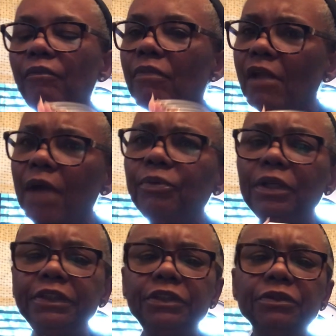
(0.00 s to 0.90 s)
I
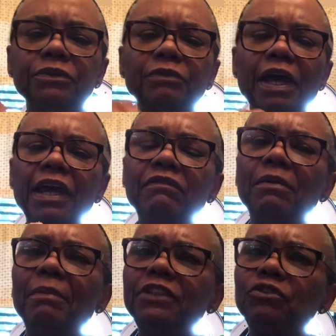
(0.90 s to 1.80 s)
really do. I have a
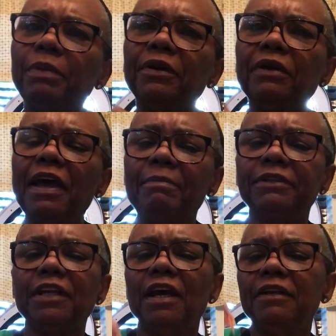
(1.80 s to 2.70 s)
much better
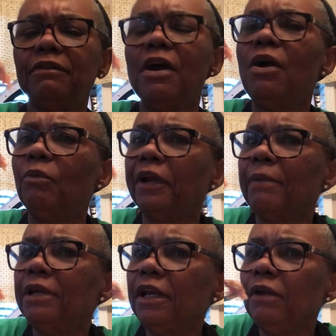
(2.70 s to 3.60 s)
appetite when
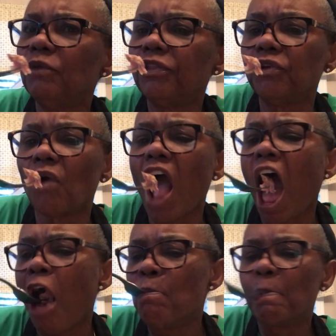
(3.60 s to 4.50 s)
I'm eating with you,
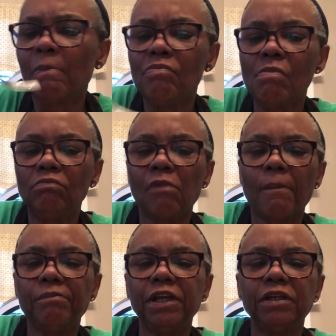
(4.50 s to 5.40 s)

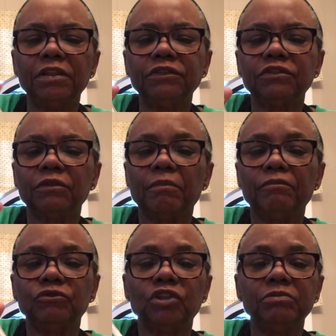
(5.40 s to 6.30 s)
because
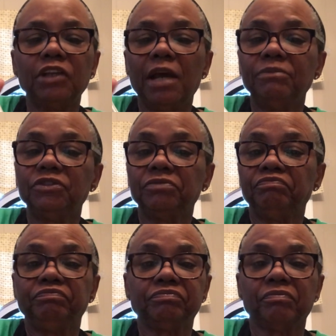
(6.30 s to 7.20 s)
sometimes
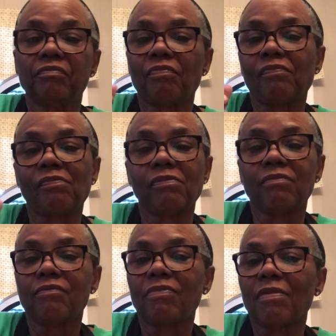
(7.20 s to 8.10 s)

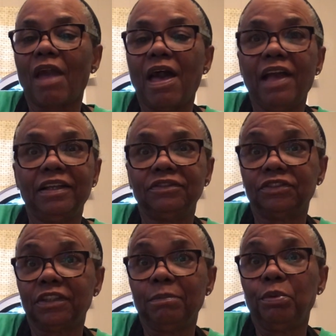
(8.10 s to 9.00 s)
I can
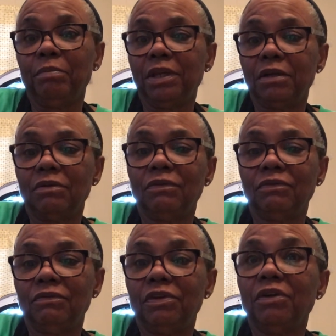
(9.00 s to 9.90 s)
skip a meal
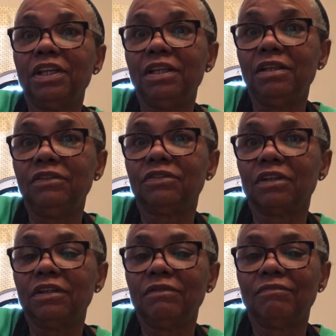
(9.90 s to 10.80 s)
very easily.